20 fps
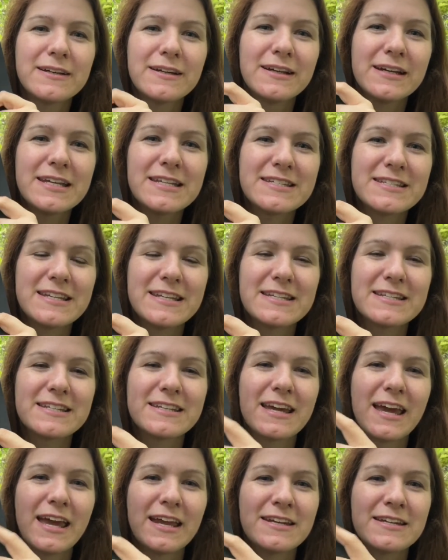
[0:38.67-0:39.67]
listed
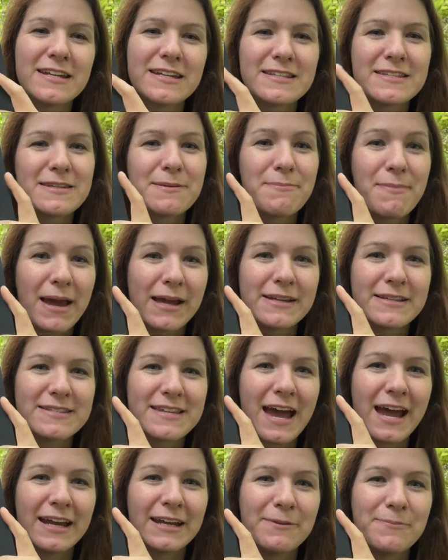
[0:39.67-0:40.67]
in this
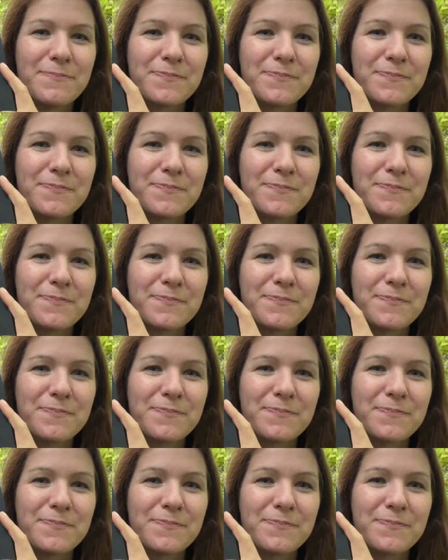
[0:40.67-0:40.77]
magazine.